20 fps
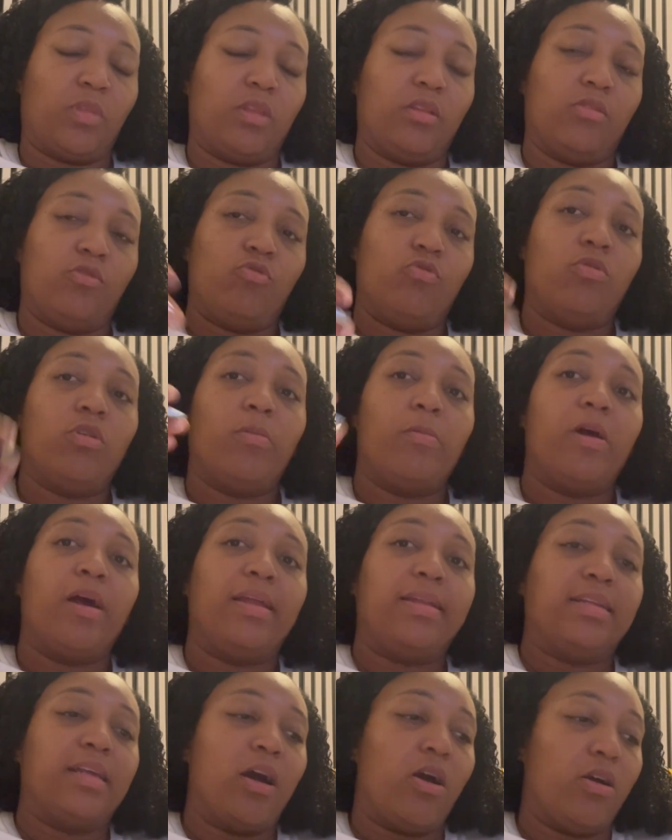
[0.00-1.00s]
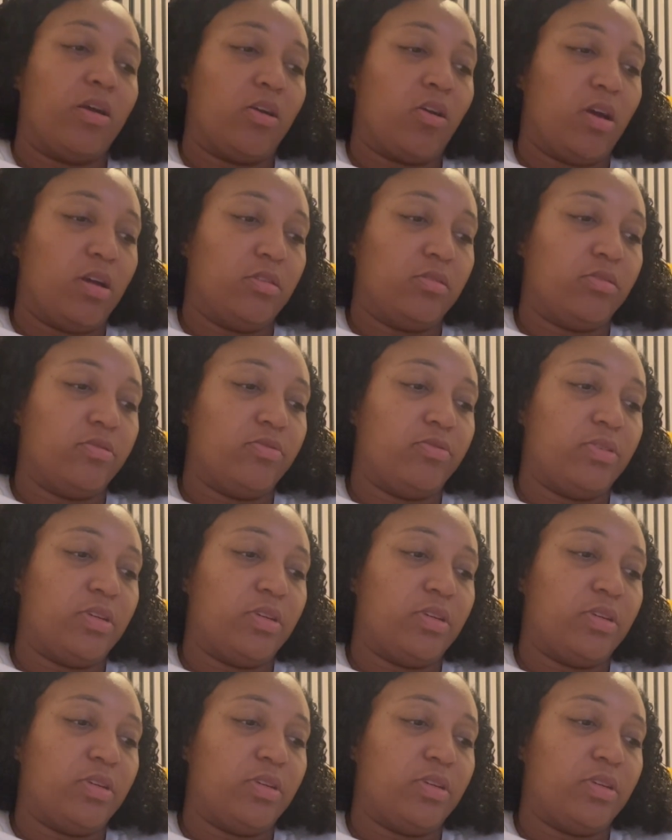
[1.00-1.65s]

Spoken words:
And talking about it now, it kind of